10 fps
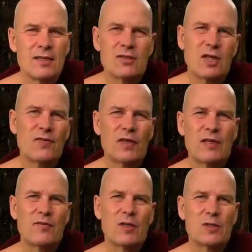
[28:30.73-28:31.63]
suffering
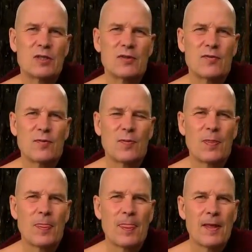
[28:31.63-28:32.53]
for itself.
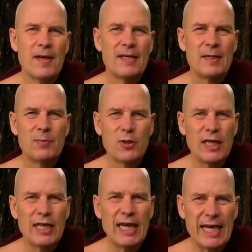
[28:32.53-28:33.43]
The Buddha,
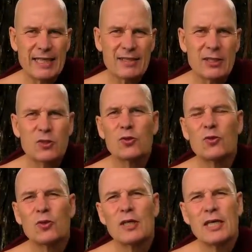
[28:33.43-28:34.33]
he likened it
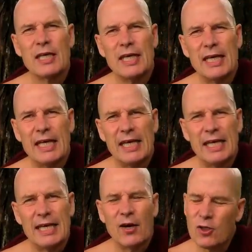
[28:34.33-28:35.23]
to
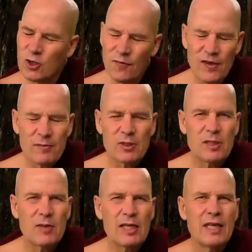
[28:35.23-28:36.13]
also a famous
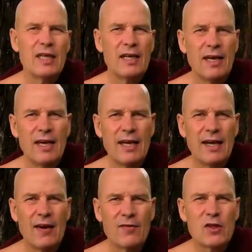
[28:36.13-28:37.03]
simile
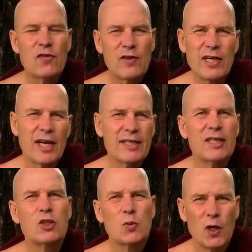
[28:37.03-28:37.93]
of the
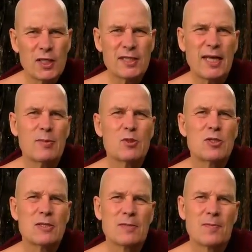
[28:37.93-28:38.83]
300 sword
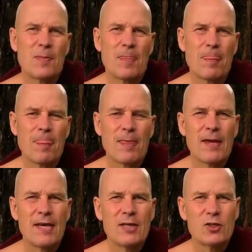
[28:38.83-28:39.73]
stabs.
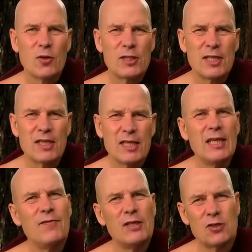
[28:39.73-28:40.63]
So it's a
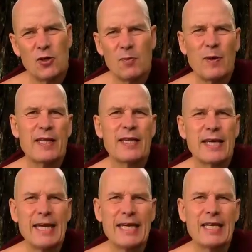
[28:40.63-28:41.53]
thief, he's caught by the
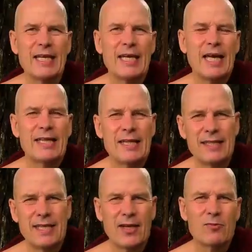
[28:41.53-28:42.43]
king. Then
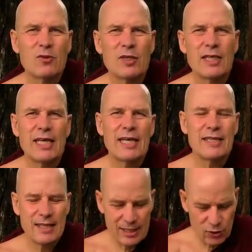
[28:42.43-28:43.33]
they take him to the king,
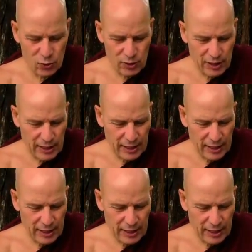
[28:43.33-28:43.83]
and then he should